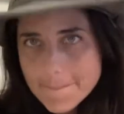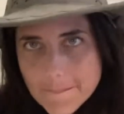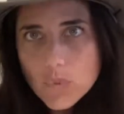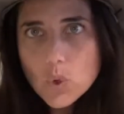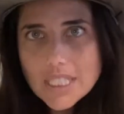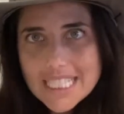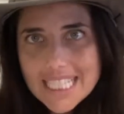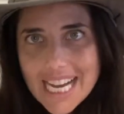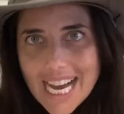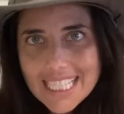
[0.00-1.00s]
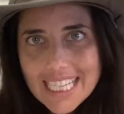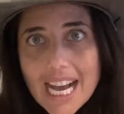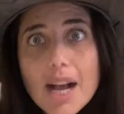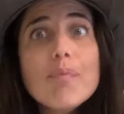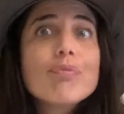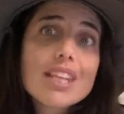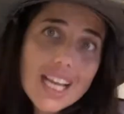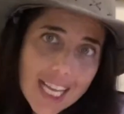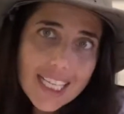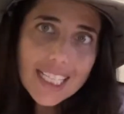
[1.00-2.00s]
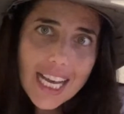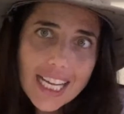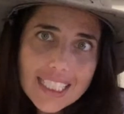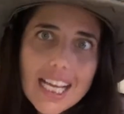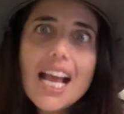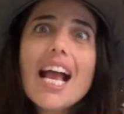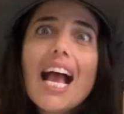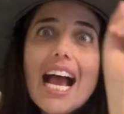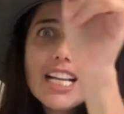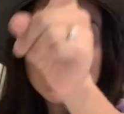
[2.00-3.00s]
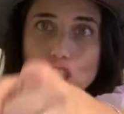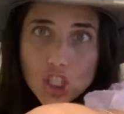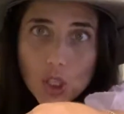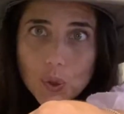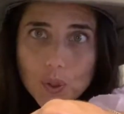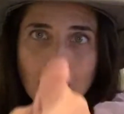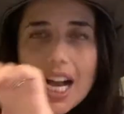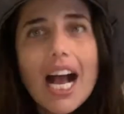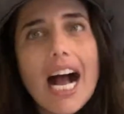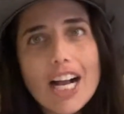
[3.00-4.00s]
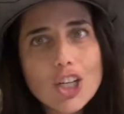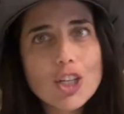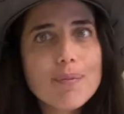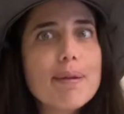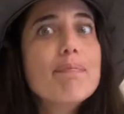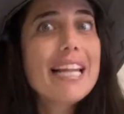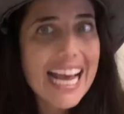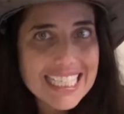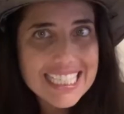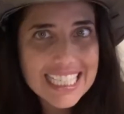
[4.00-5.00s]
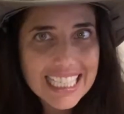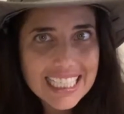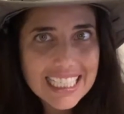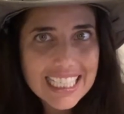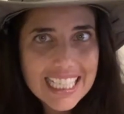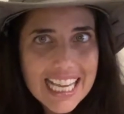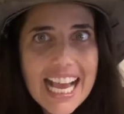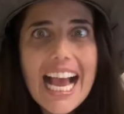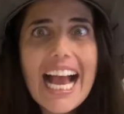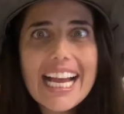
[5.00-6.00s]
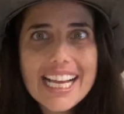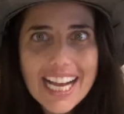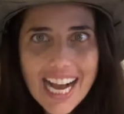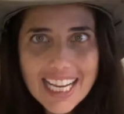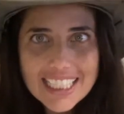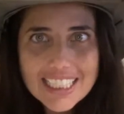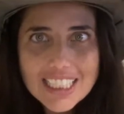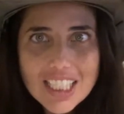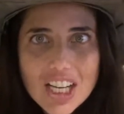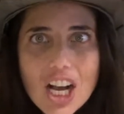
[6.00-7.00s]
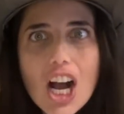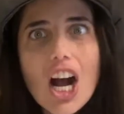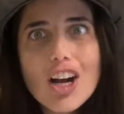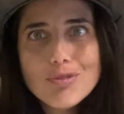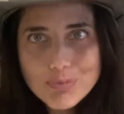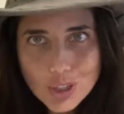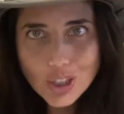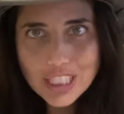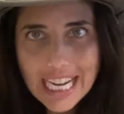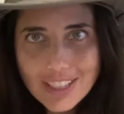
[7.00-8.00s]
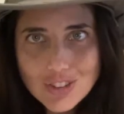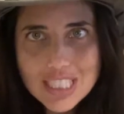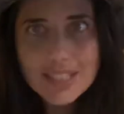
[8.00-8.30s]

What's a gardener? A ganan. And you are going to be planting a garden of pronouns.